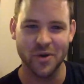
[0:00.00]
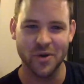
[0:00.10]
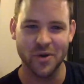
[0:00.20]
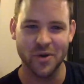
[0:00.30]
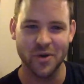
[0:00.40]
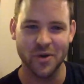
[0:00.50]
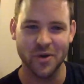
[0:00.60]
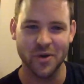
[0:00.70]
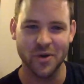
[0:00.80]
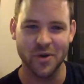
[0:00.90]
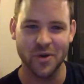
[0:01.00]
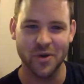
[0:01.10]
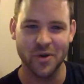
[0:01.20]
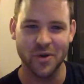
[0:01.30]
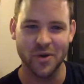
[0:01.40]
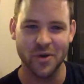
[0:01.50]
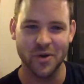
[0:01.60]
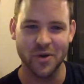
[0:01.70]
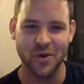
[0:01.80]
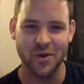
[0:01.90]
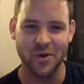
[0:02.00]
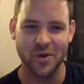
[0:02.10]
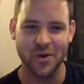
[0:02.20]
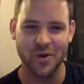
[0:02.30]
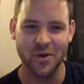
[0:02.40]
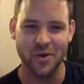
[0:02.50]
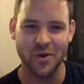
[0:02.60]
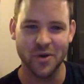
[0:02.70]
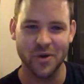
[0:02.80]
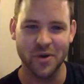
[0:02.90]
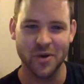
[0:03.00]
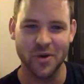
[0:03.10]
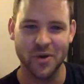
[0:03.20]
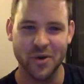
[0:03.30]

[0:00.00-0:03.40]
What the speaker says: he was showing me the maquettes, the statues of the big bads.